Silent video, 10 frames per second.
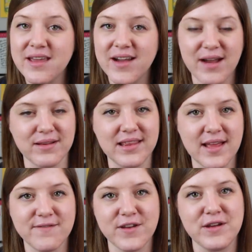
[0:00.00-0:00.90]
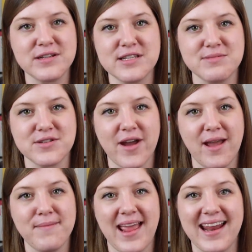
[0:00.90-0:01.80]
here, I would love for you to
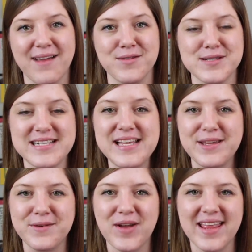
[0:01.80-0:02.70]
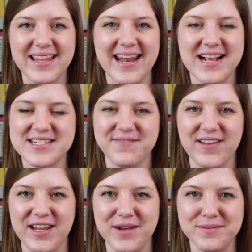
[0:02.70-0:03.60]
subscribe and I will see you in the next
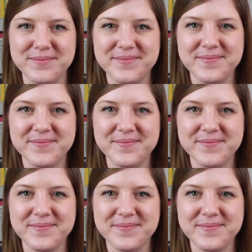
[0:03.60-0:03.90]
video.